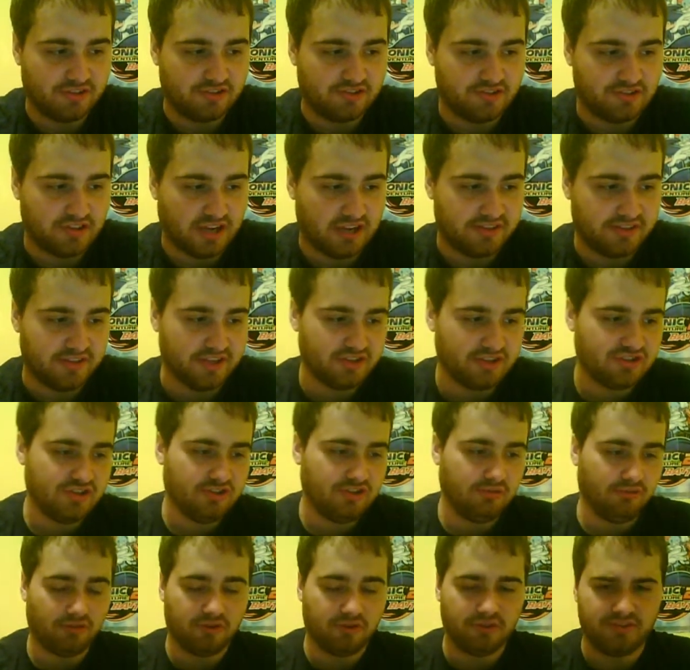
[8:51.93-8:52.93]
See,
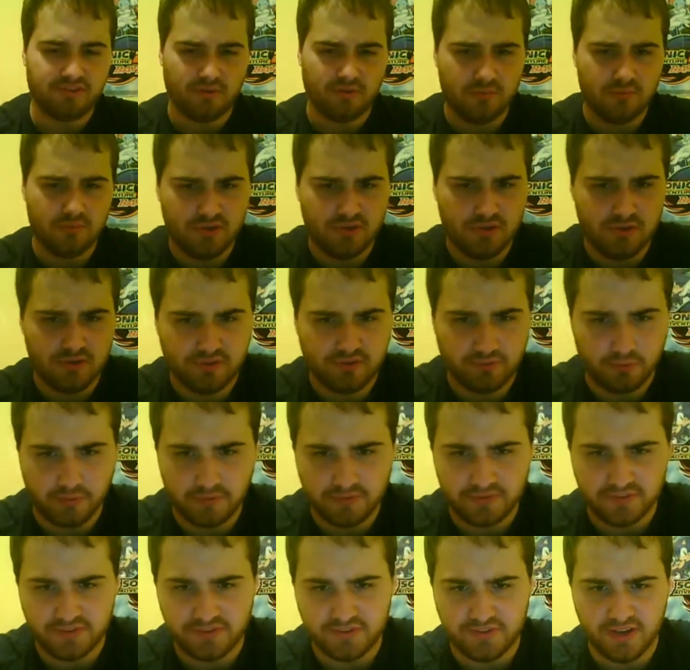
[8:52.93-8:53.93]
they're
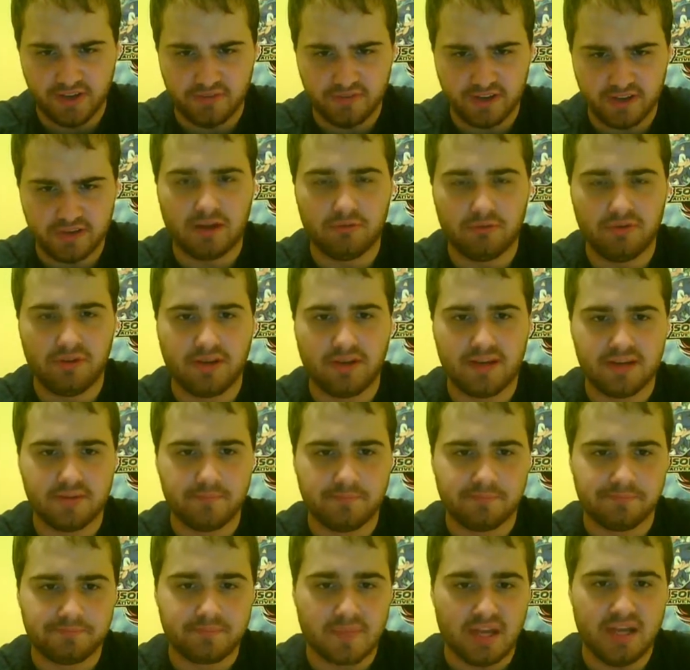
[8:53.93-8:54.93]
looking for Yue
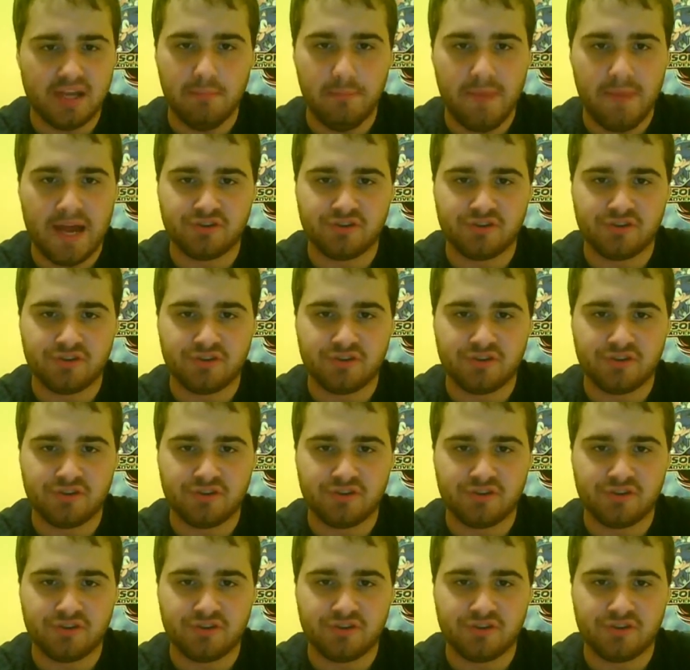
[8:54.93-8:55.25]
and